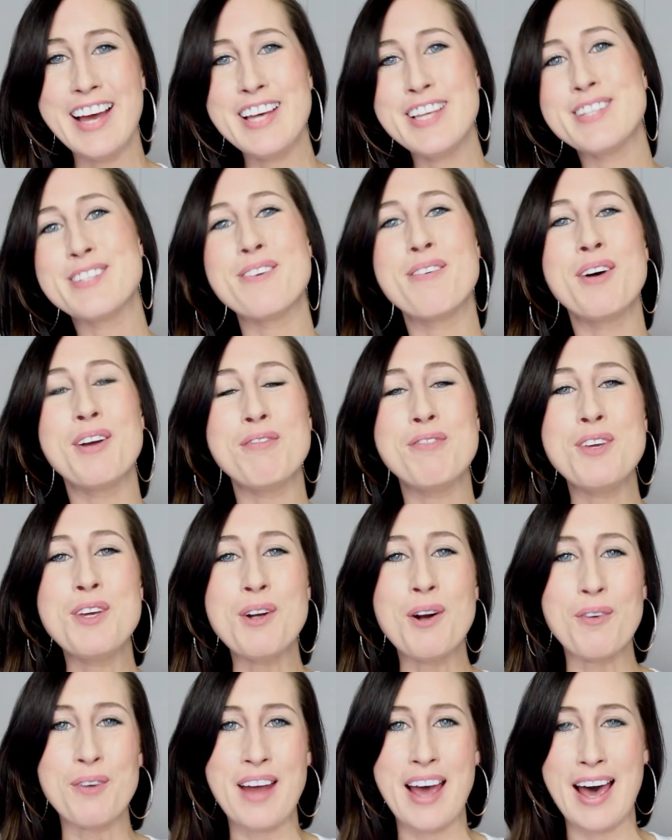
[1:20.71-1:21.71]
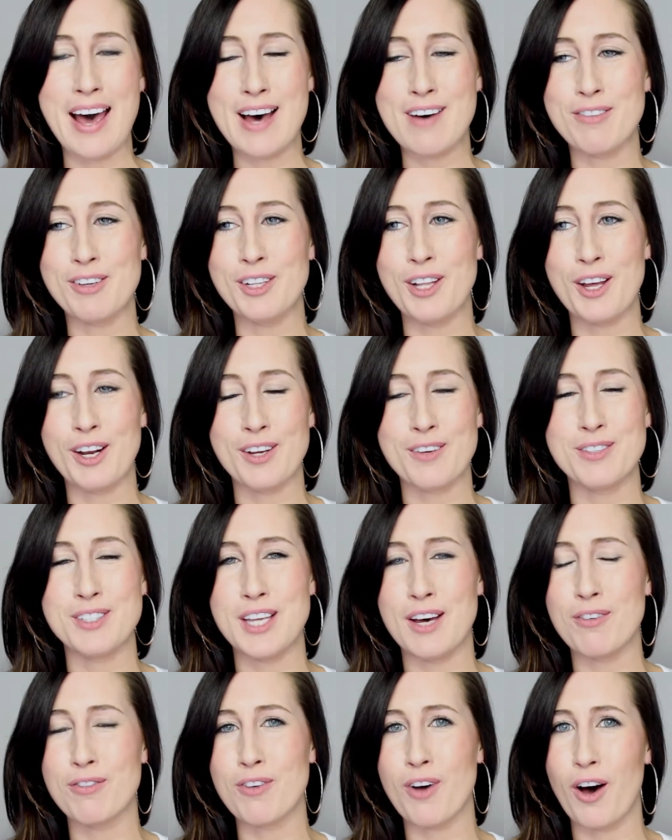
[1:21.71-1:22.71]
So if you don't have a lot of
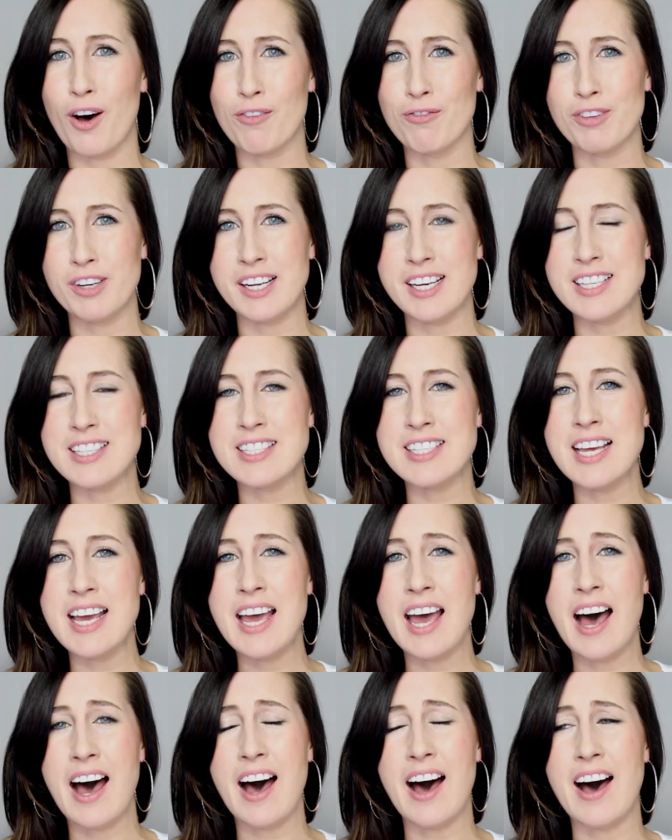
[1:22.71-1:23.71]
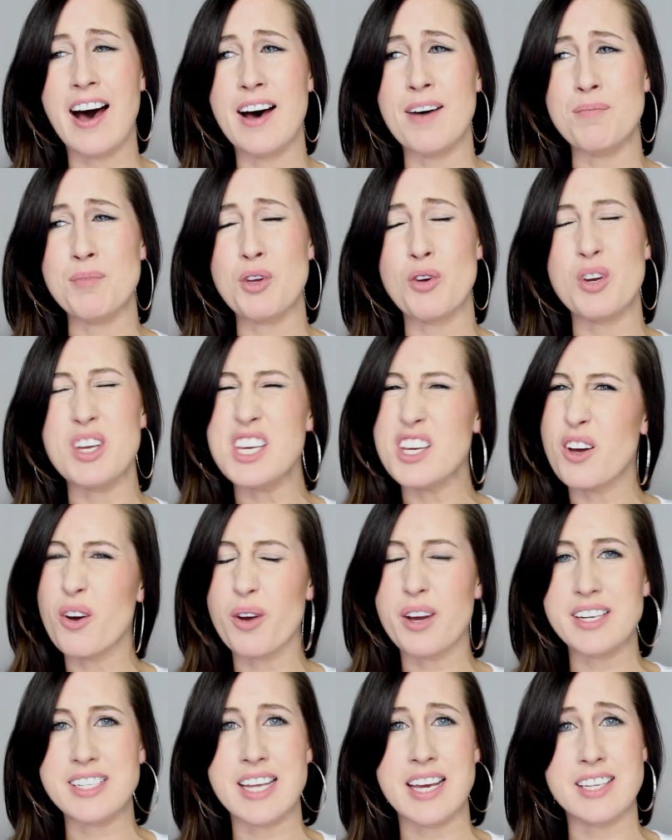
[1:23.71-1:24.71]
self-confidence, your ego
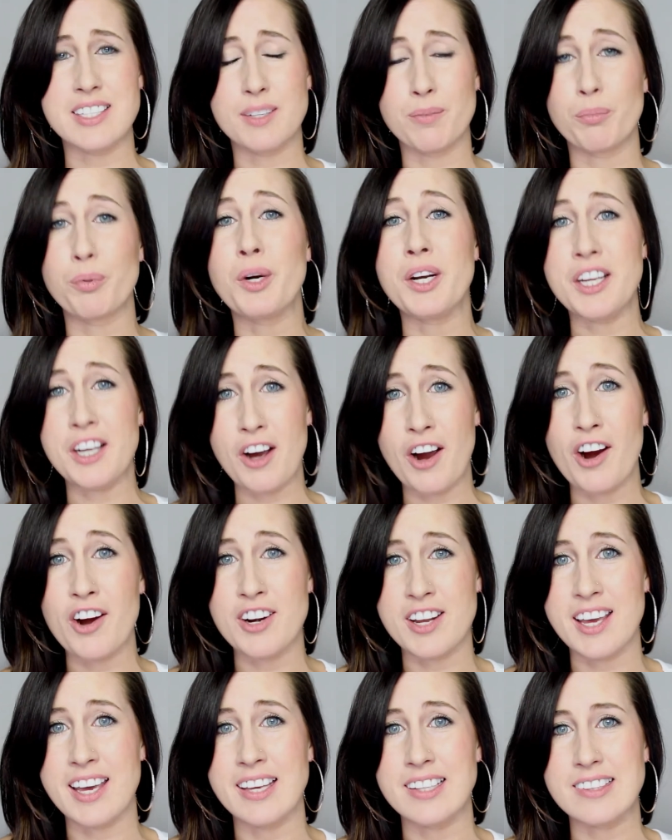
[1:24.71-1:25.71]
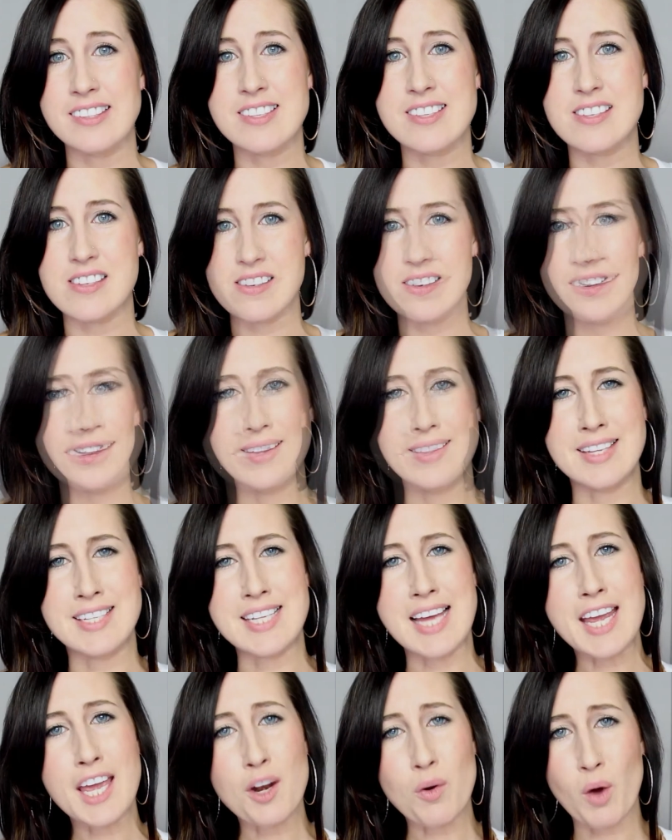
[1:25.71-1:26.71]
can take some pretty hard hits. The
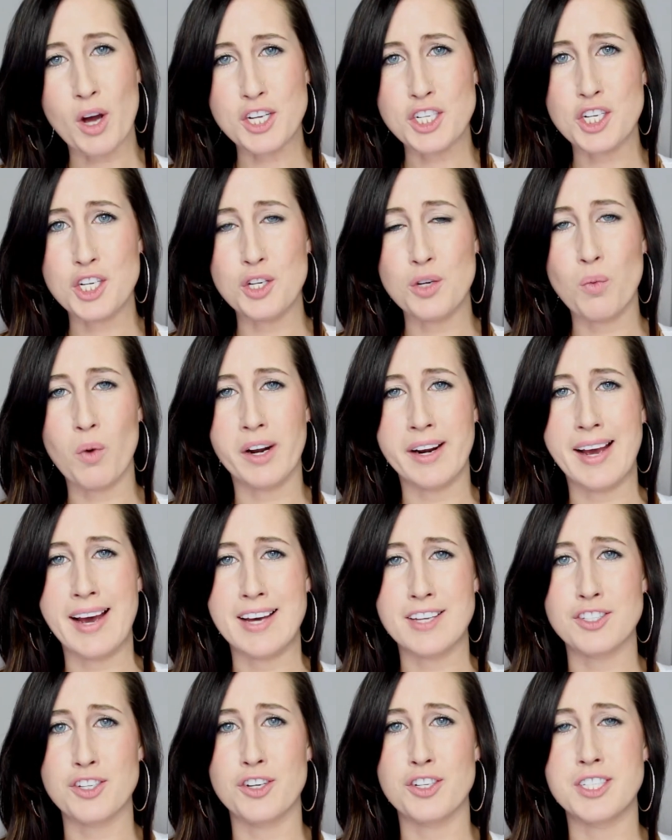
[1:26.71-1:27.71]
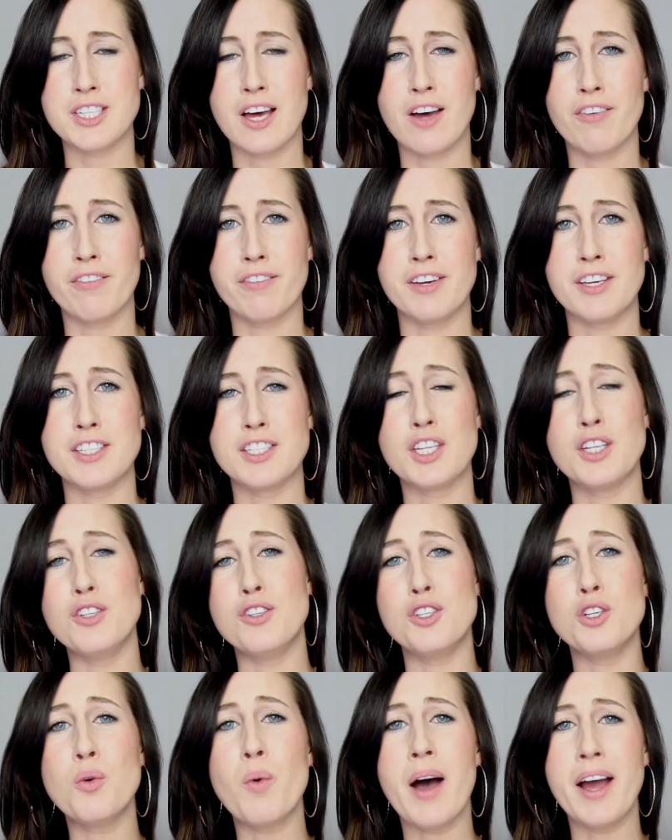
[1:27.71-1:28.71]
second question you want to ask yourself is,
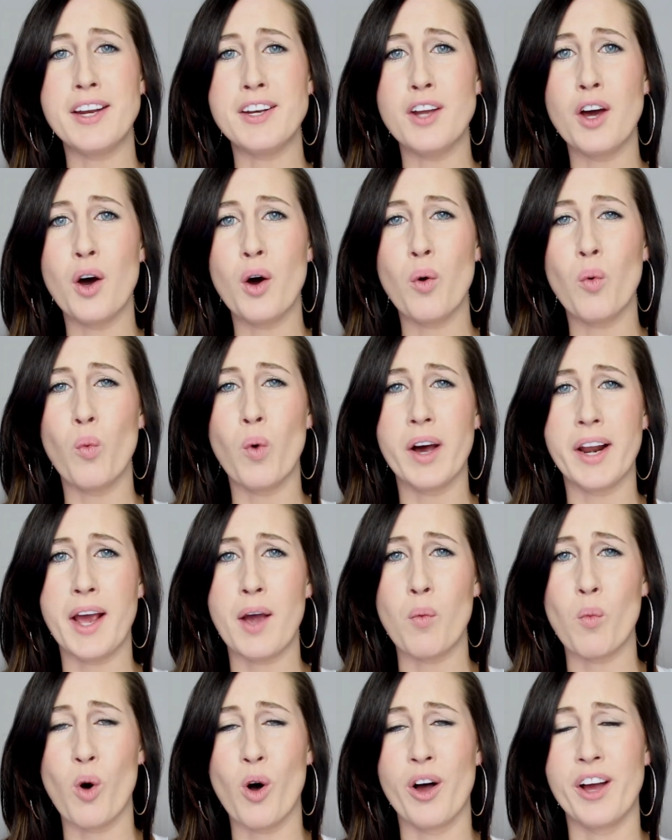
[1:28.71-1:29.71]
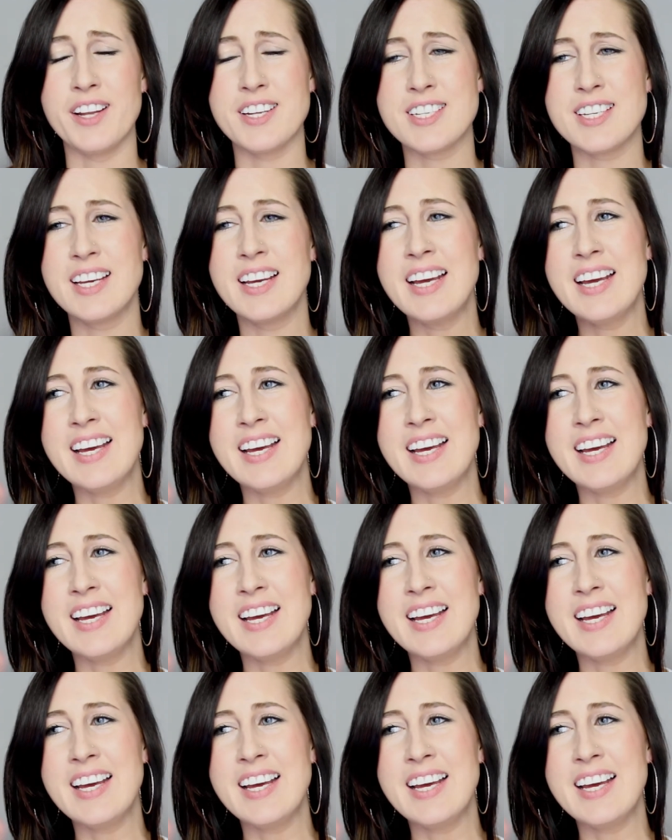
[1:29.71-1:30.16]
do I know what I want?